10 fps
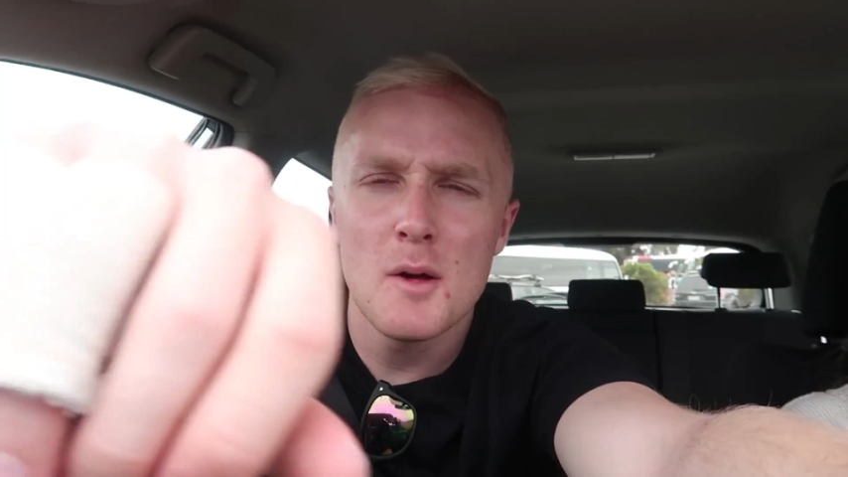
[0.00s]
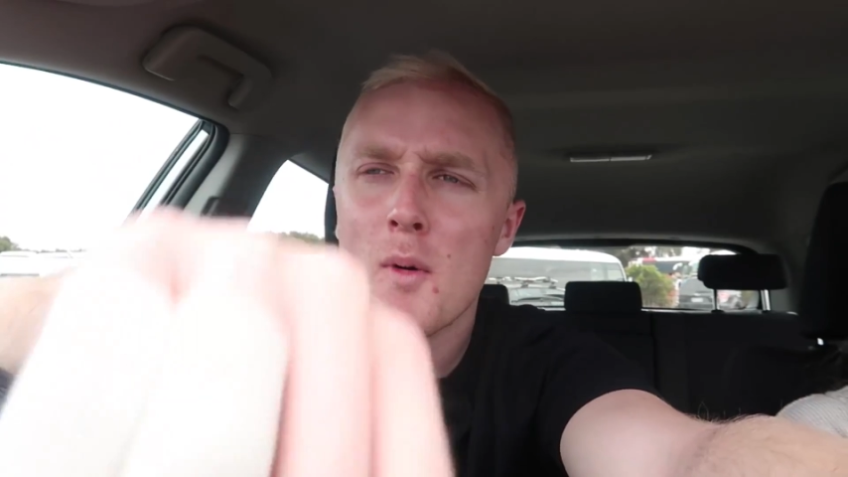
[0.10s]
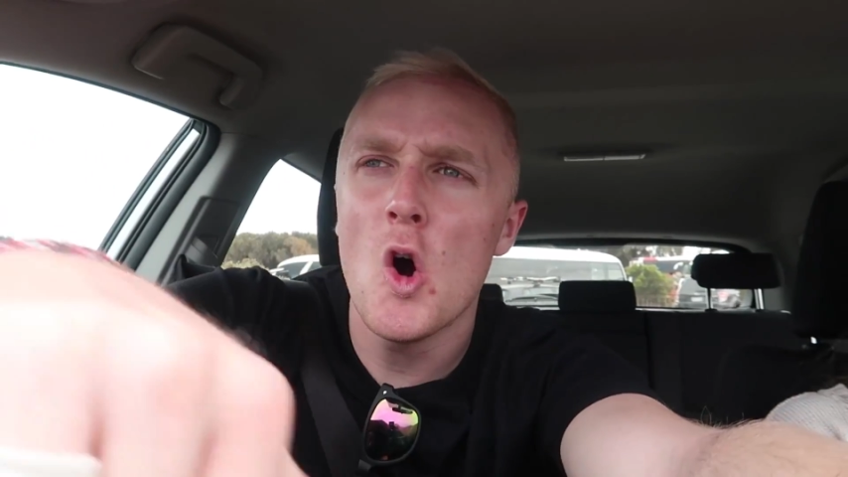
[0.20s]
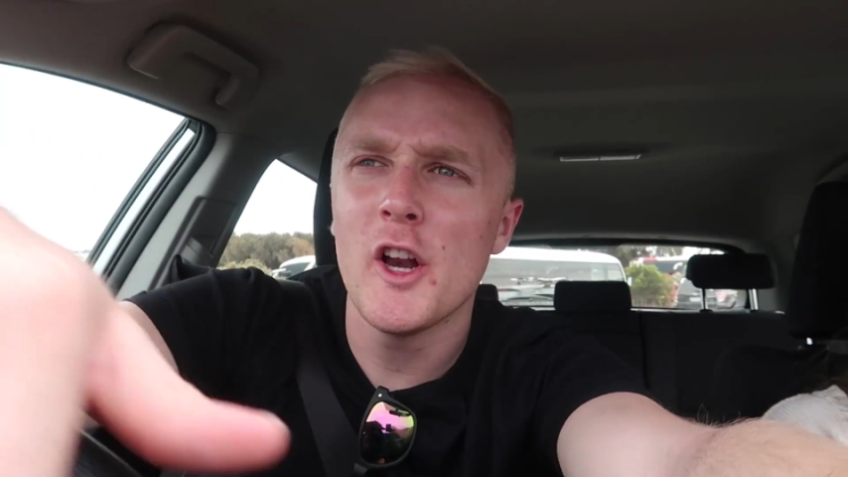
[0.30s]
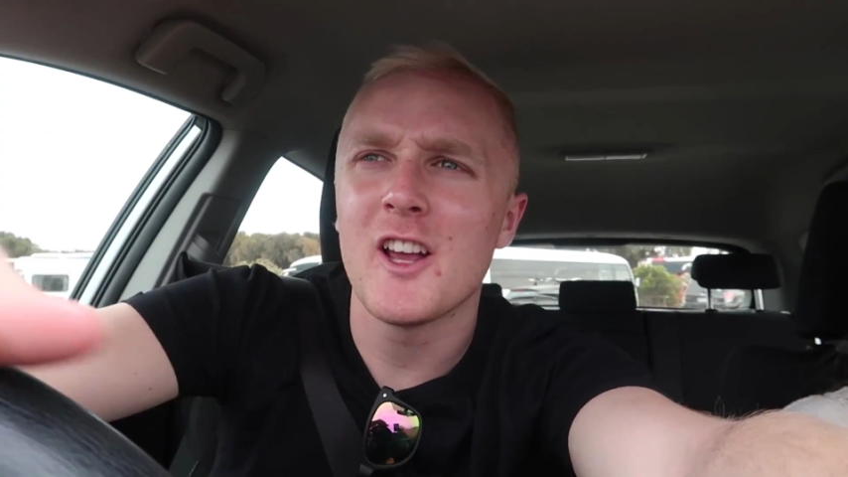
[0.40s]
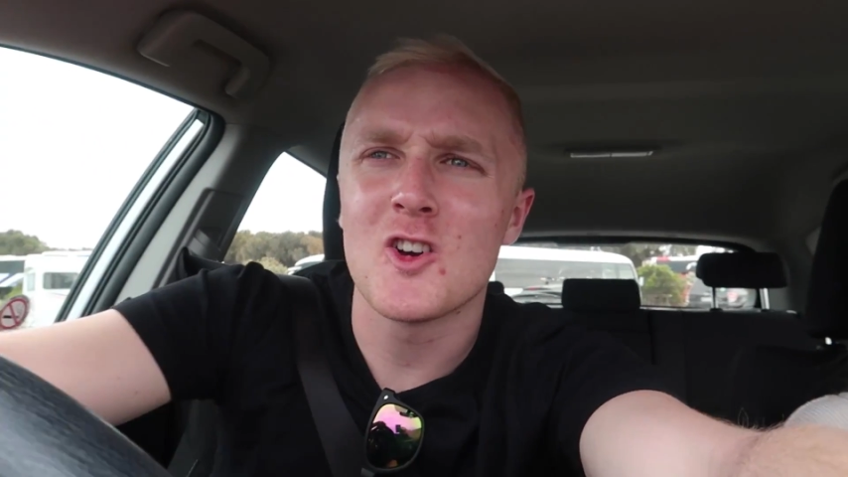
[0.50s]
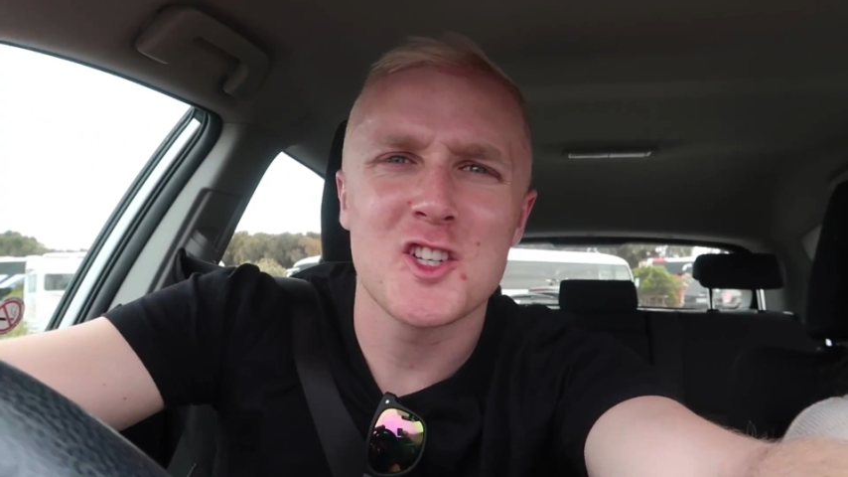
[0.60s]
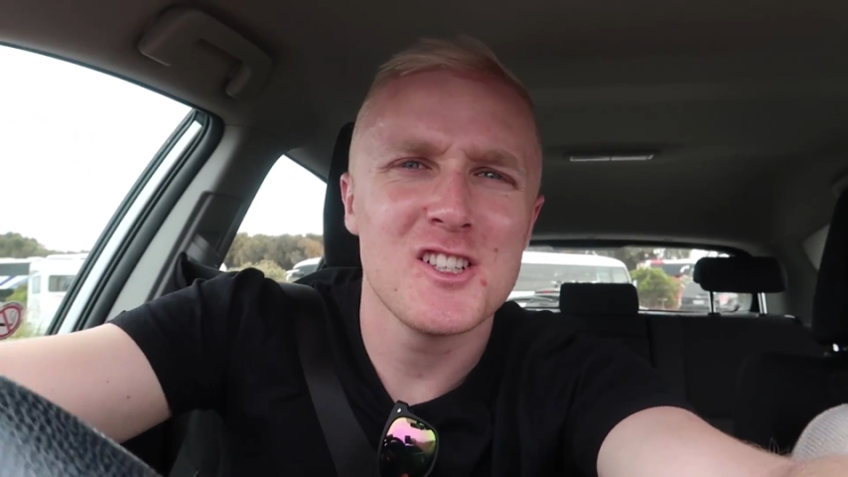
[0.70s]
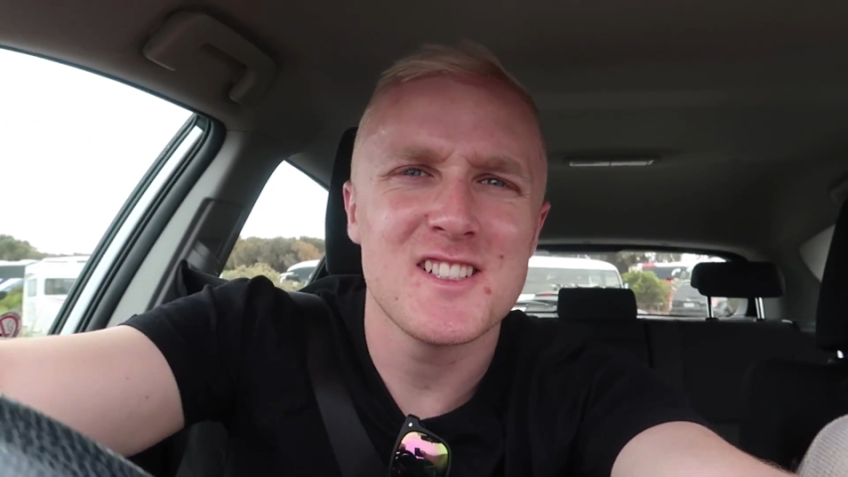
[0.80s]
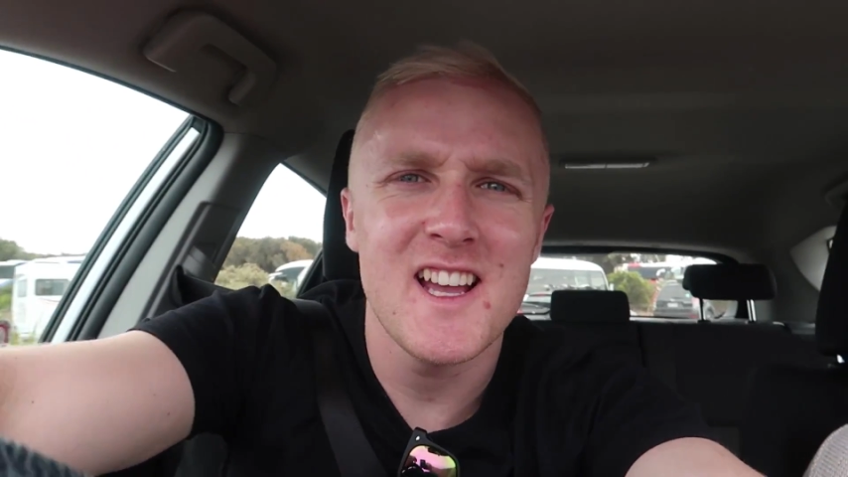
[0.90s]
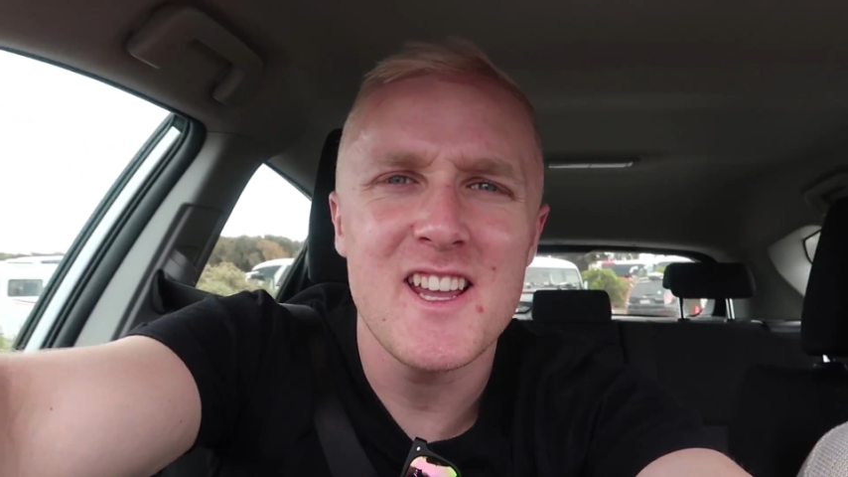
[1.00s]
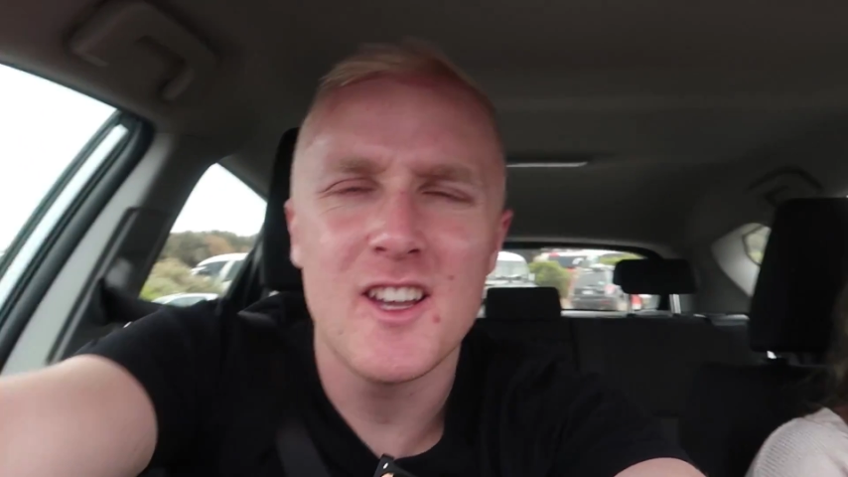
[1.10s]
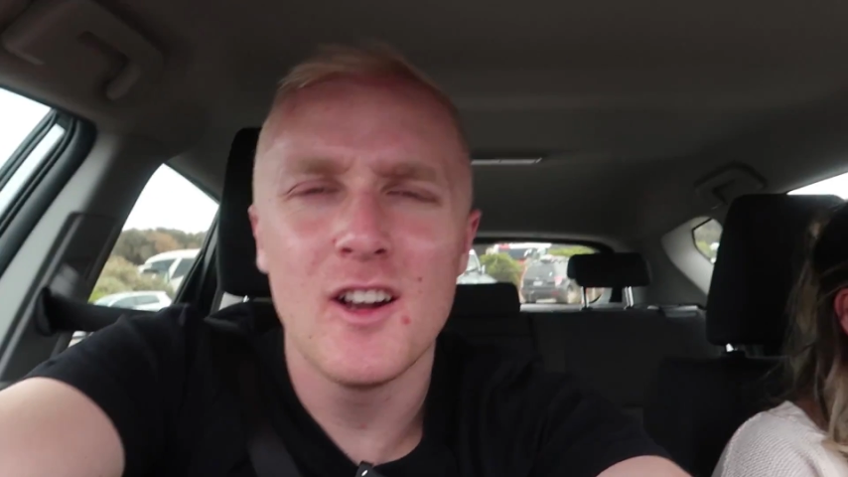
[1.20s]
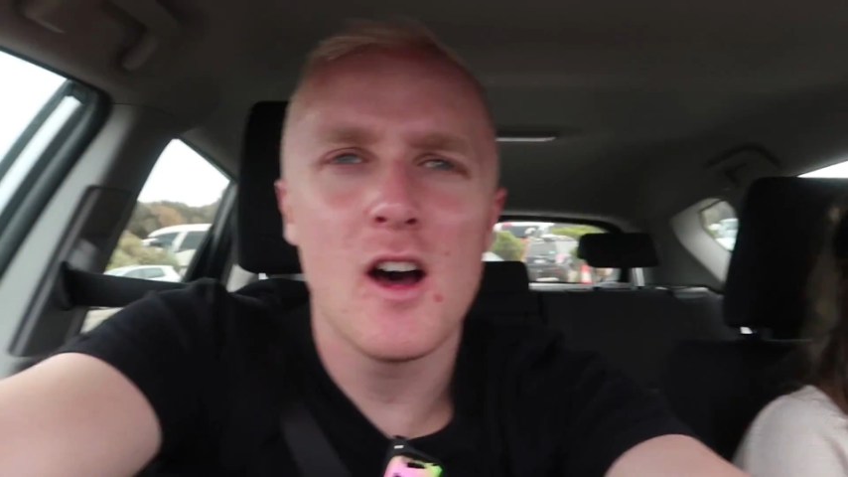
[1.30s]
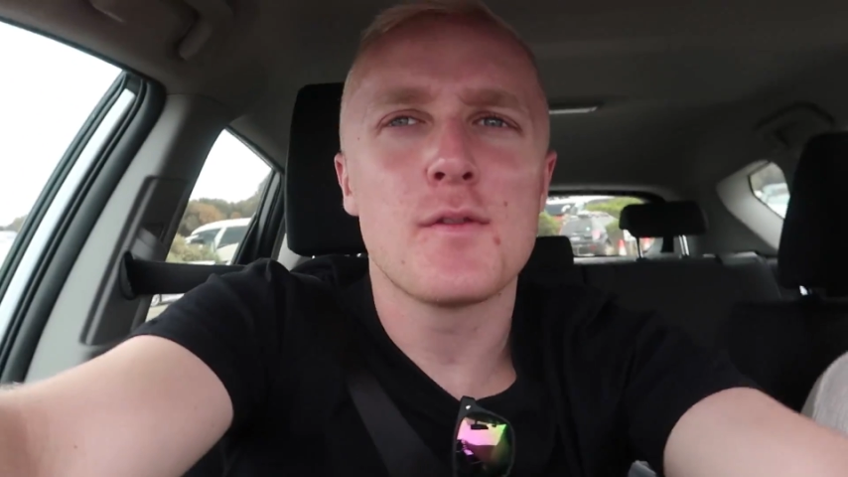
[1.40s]
Good morning, should I say
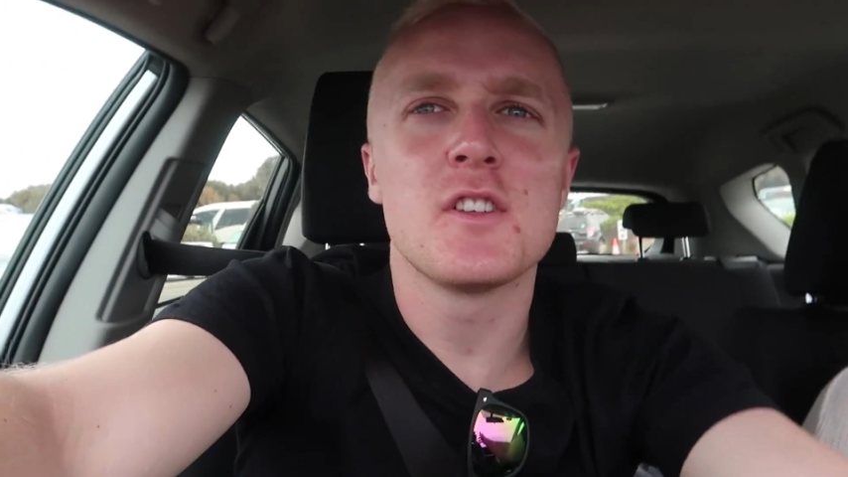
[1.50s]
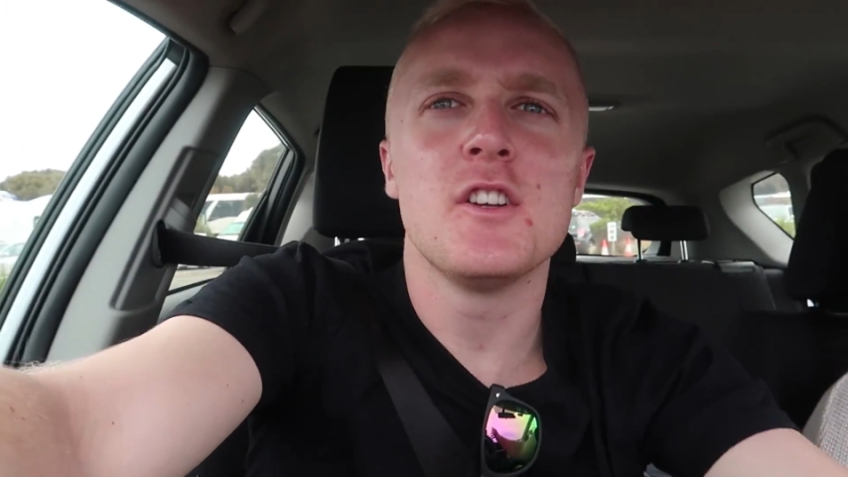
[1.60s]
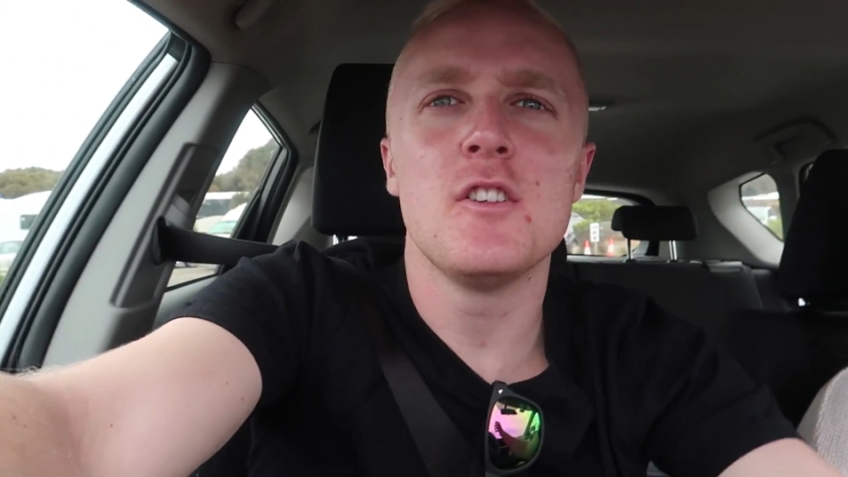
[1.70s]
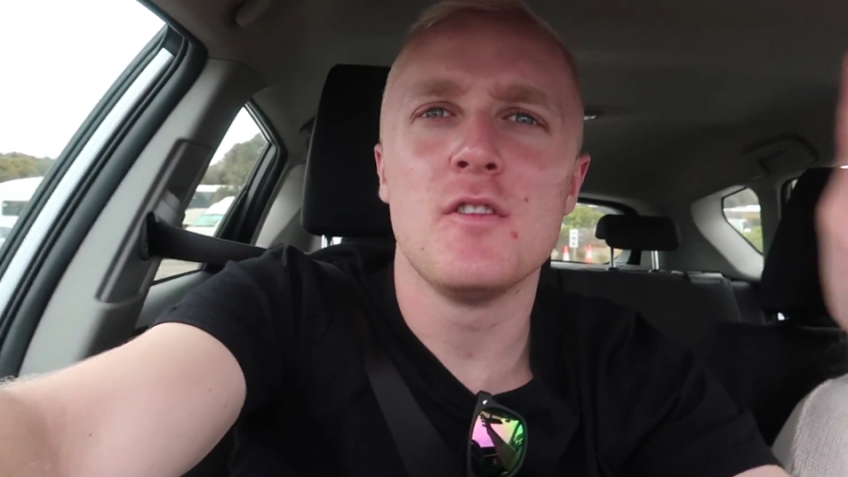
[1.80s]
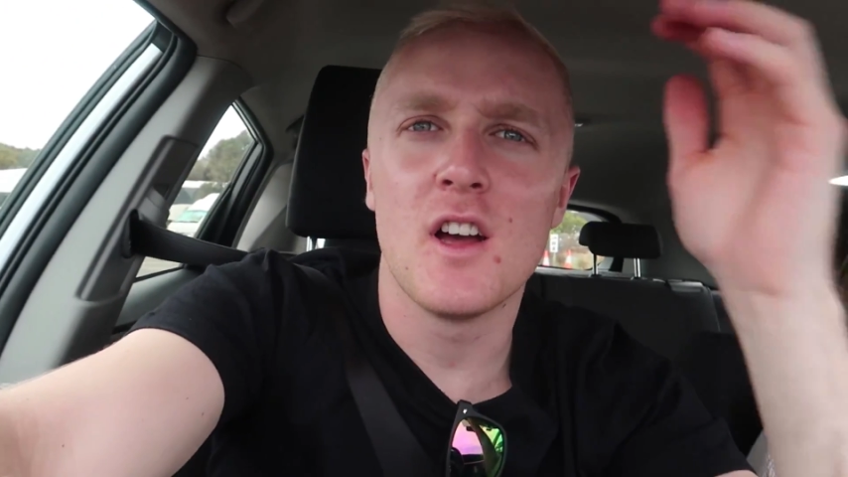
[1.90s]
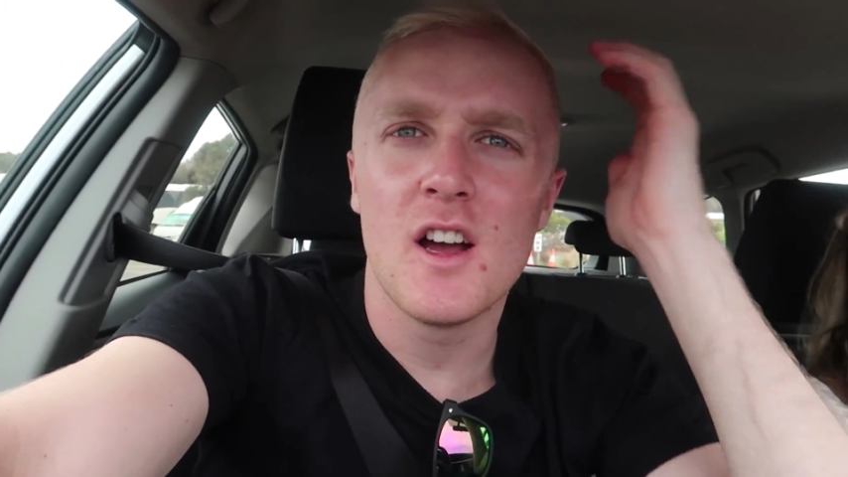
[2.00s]
good afternoon.